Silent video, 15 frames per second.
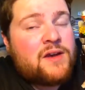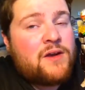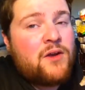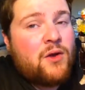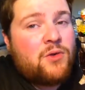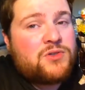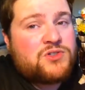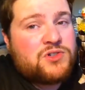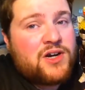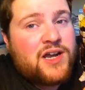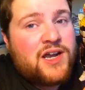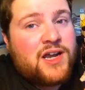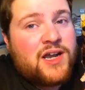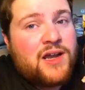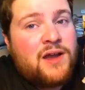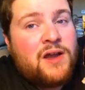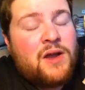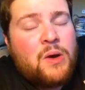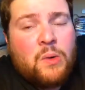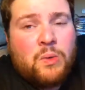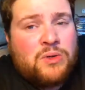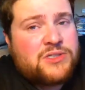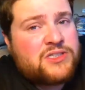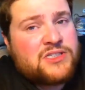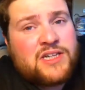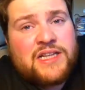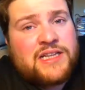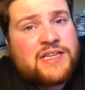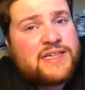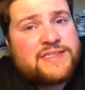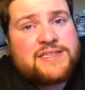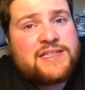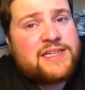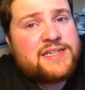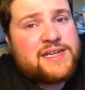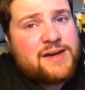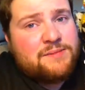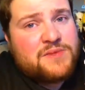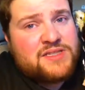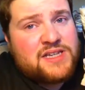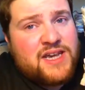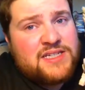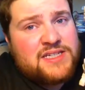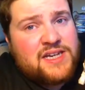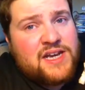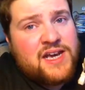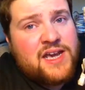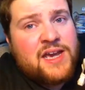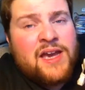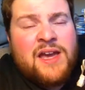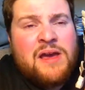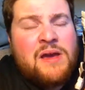not trying or just going to lazily adapt the Sentai